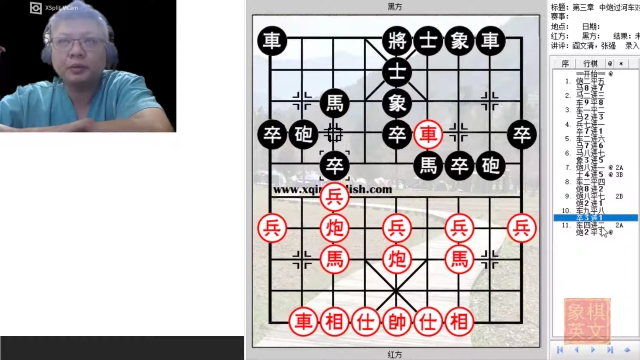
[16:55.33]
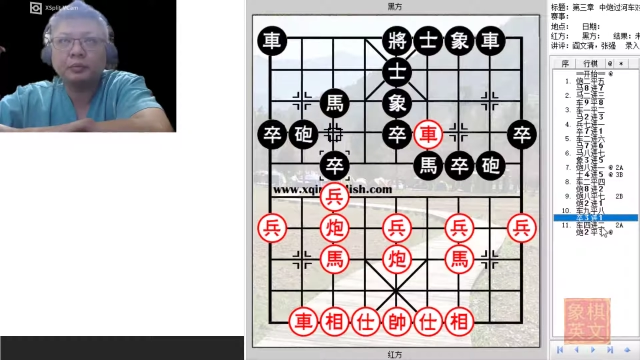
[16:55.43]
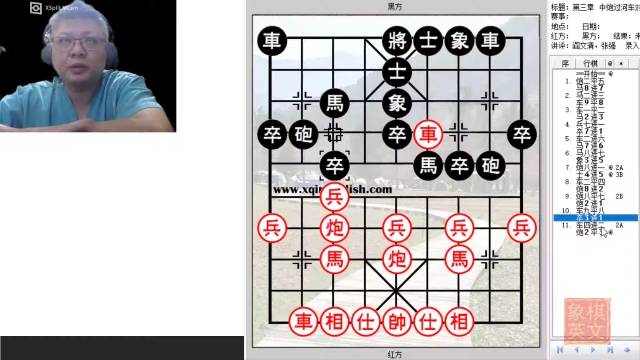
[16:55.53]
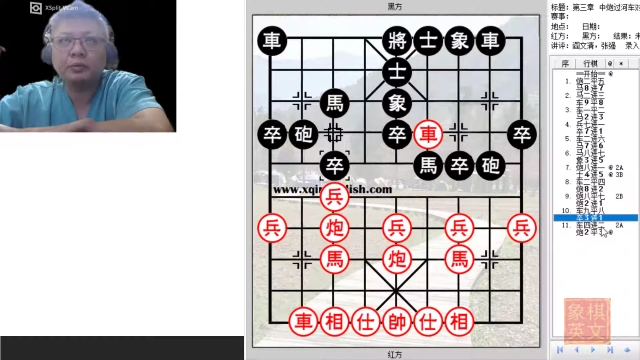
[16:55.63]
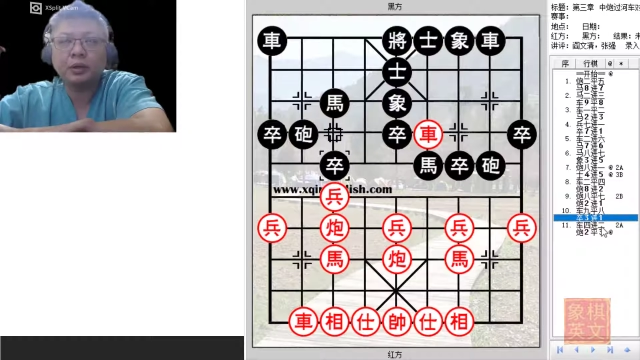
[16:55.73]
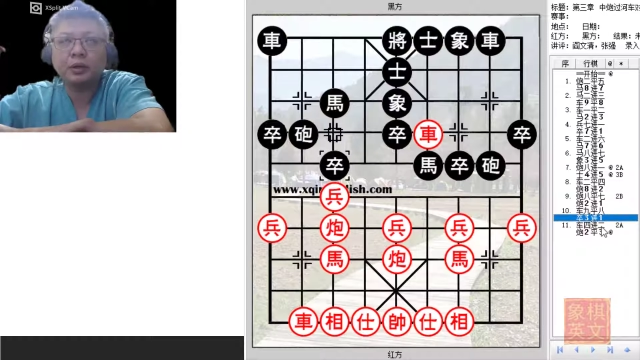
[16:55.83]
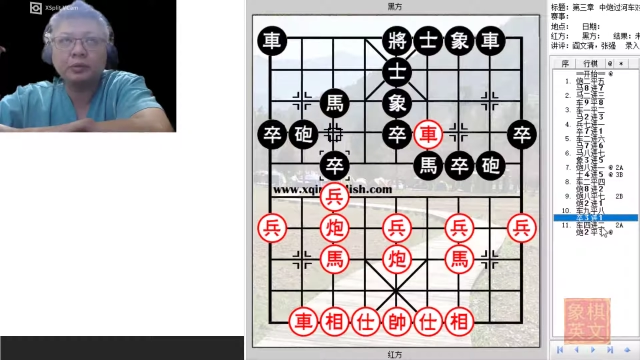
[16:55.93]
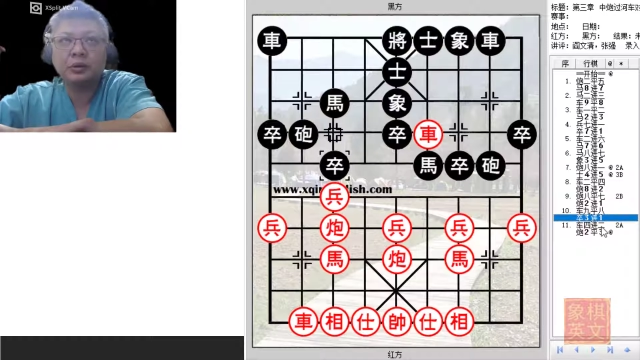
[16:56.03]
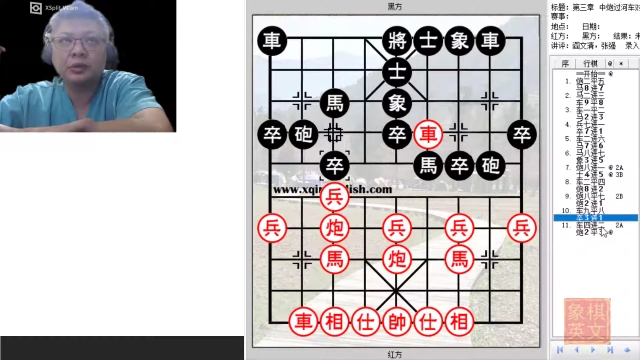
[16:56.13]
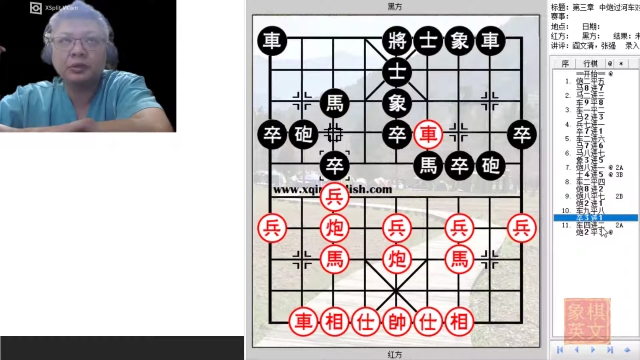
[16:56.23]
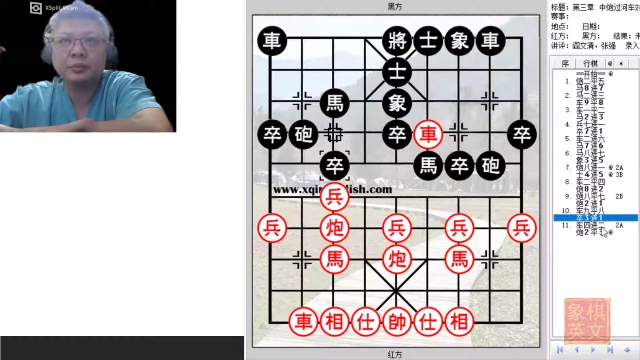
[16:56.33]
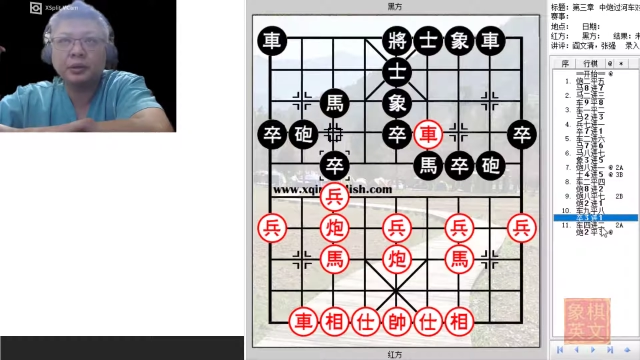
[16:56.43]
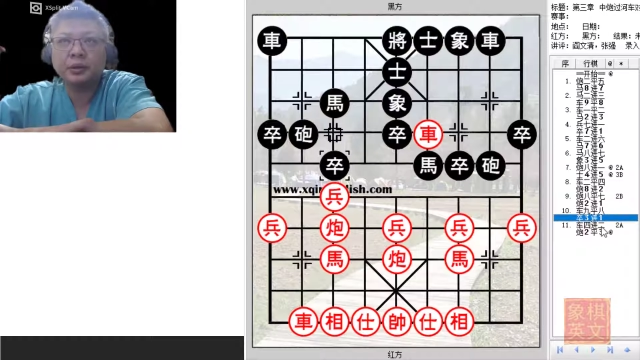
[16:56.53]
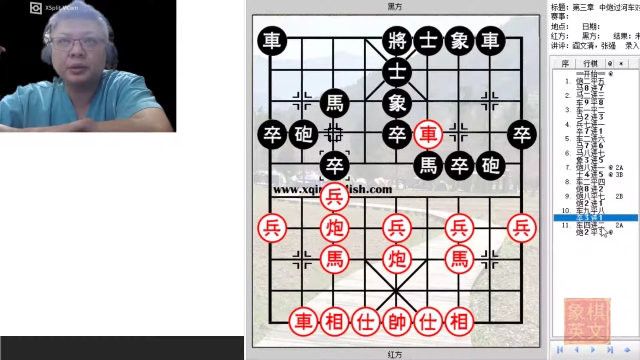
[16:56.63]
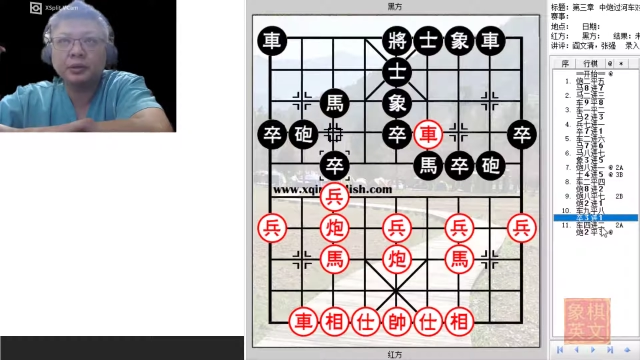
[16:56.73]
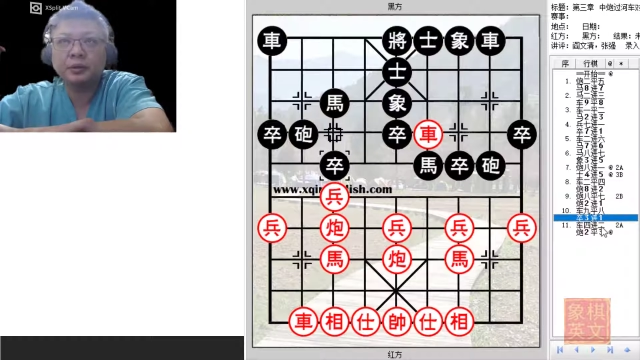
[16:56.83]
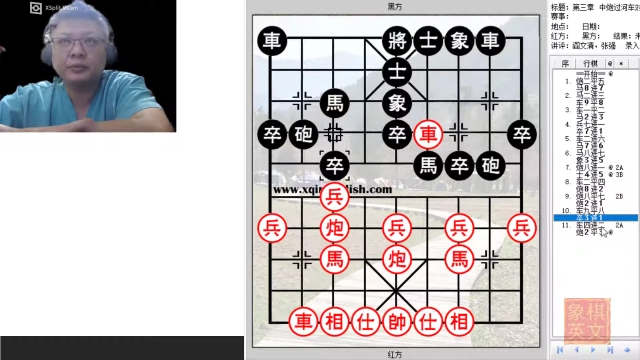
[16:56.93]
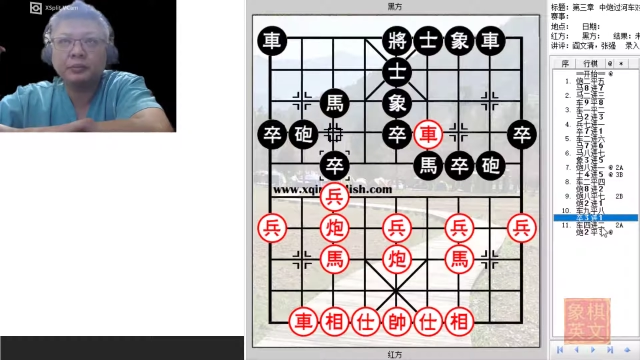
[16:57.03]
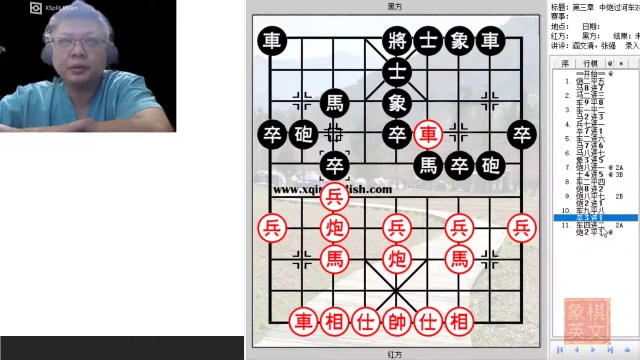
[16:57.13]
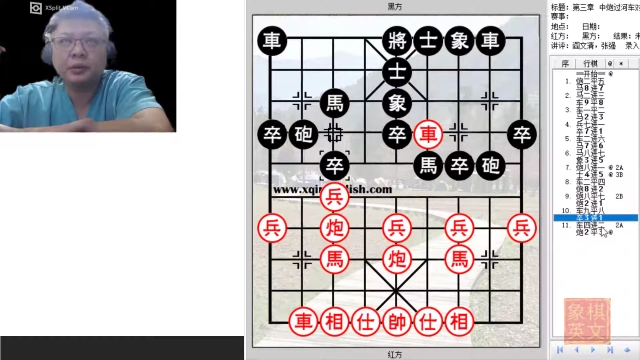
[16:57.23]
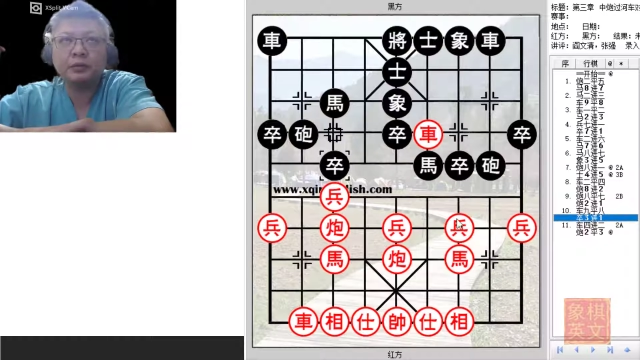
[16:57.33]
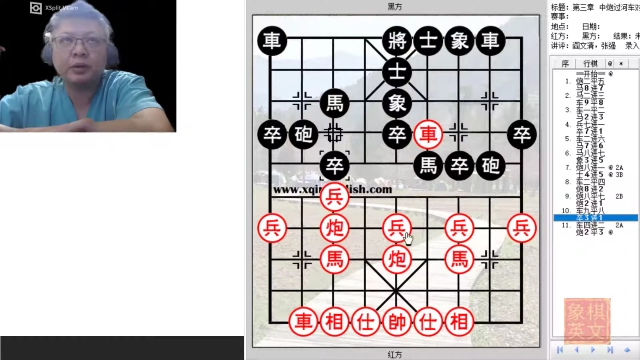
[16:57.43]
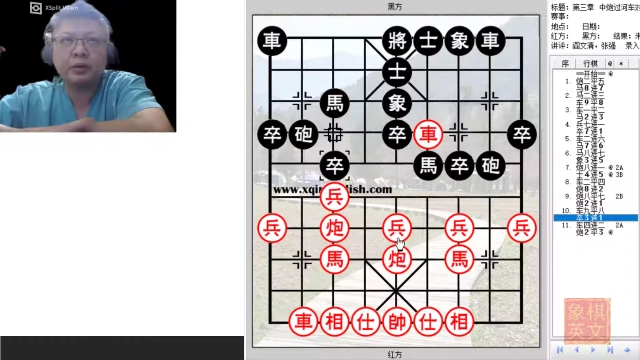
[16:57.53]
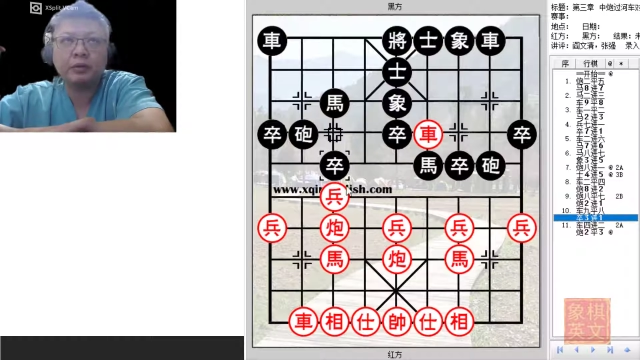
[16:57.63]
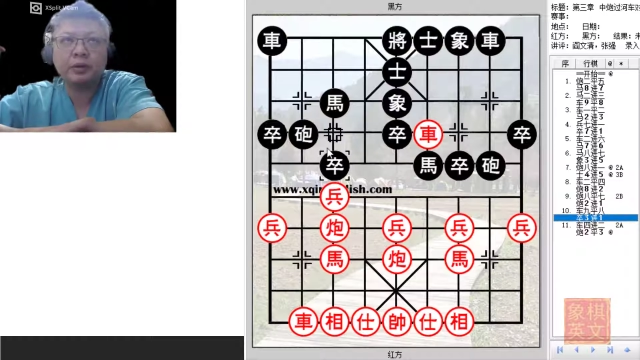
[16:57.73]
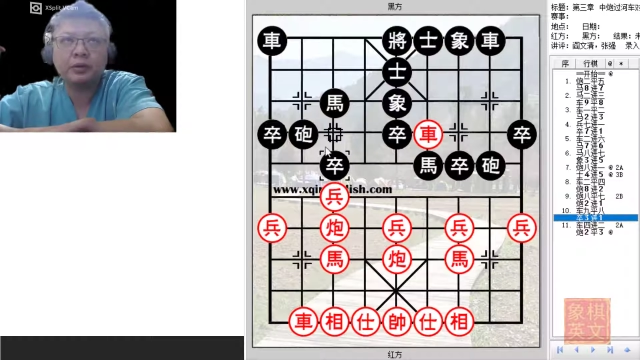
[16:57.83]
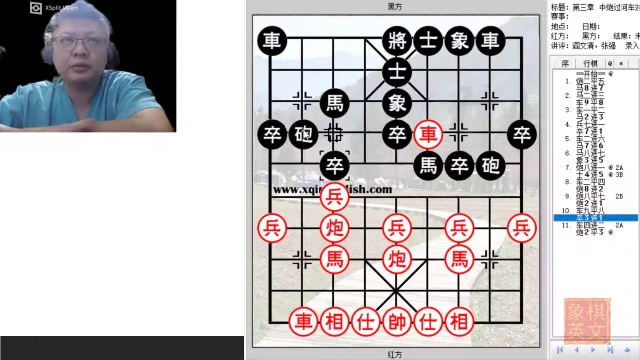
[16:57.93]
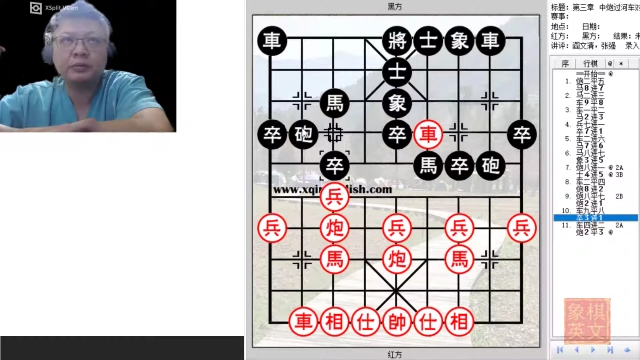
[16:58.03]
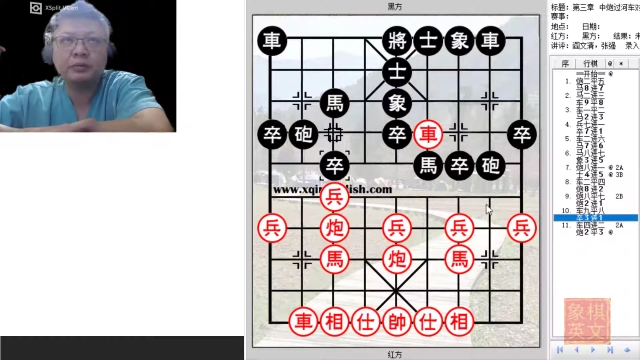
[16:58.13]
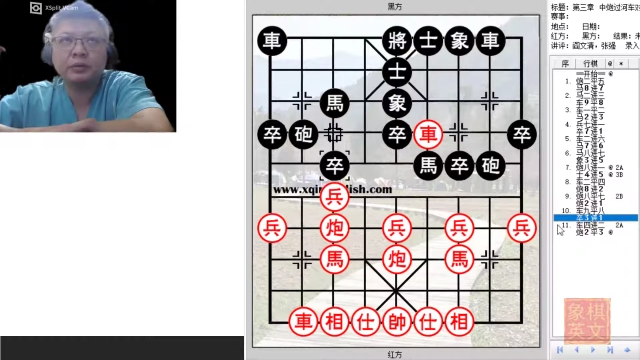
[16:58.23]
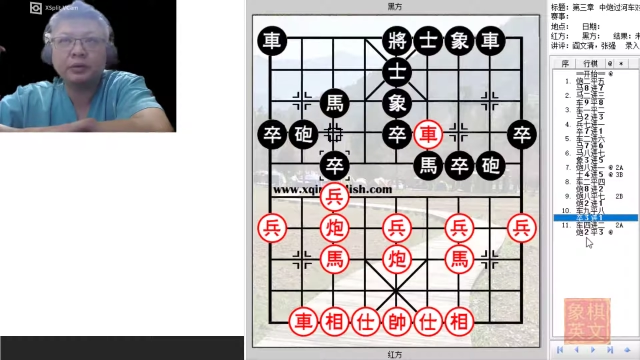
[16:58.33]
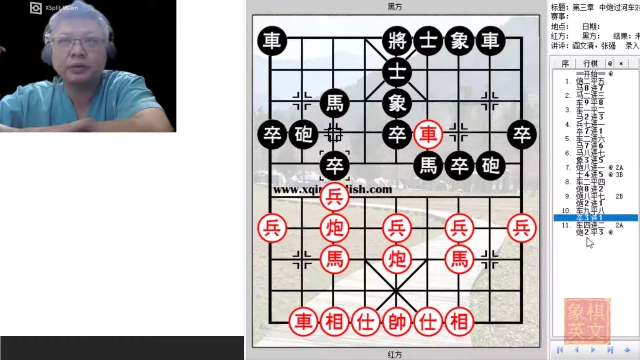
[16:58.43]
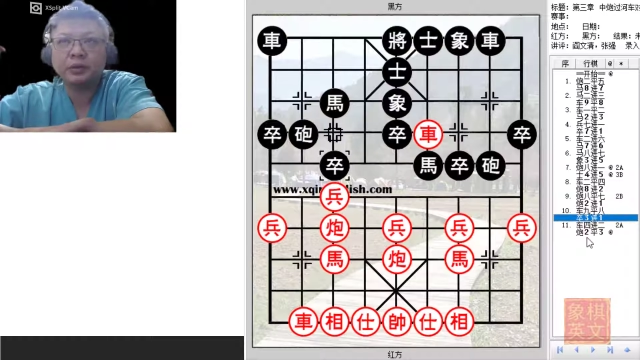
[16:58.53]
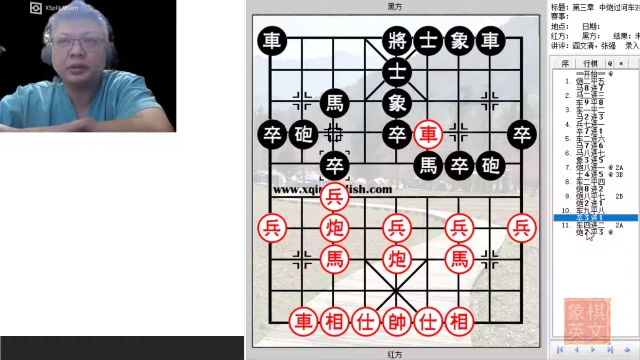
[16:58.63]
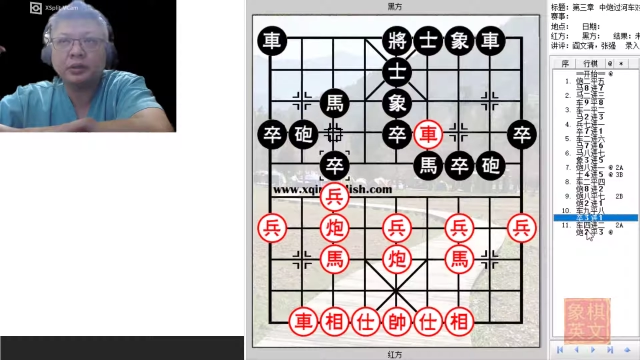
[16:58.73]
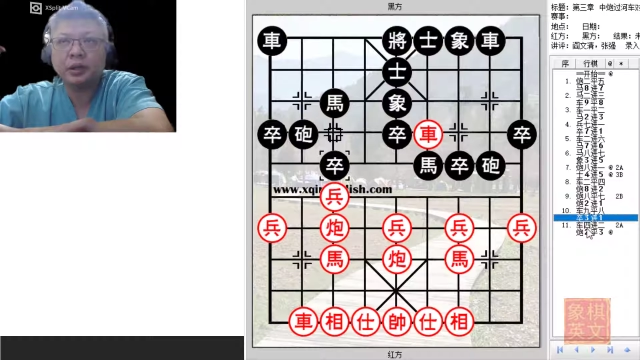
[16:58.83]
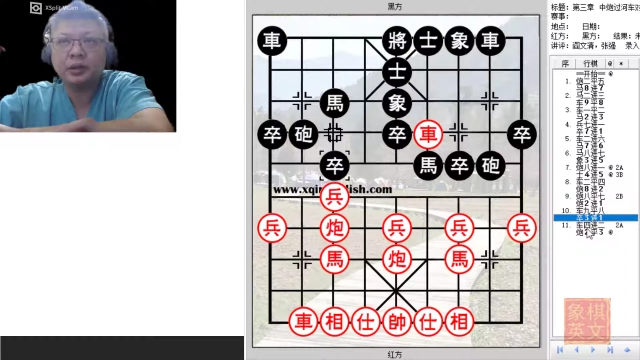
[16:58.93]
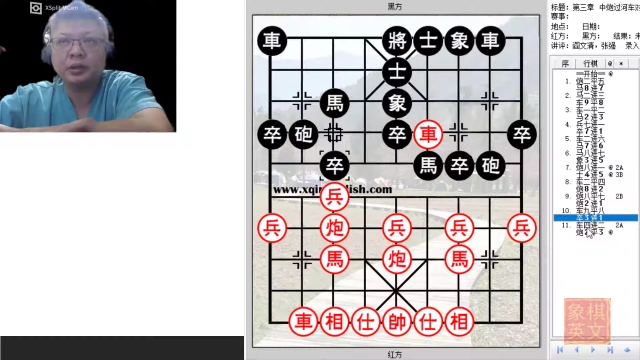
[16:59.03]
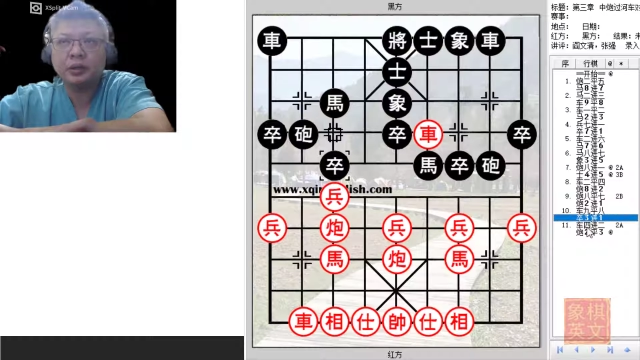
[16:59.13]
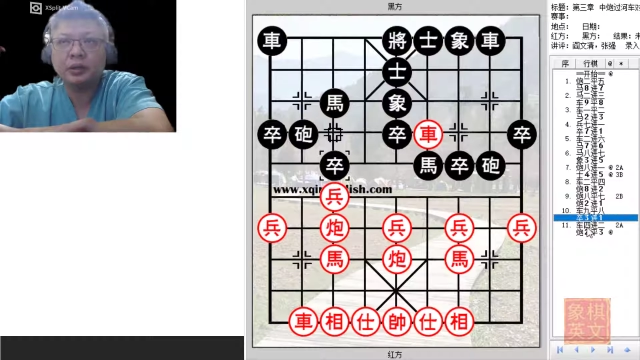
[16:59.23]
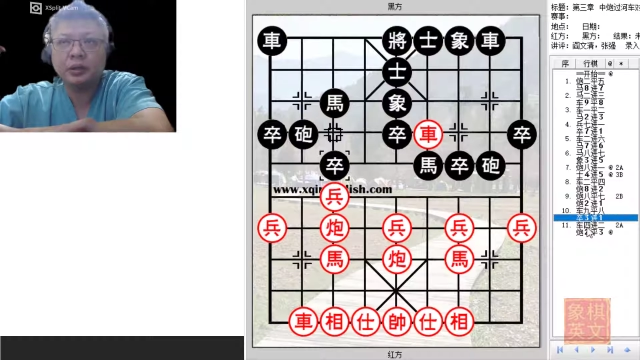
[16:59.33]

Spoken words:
black will counter in this manner. They're very aggressive, sacrificing the cannon.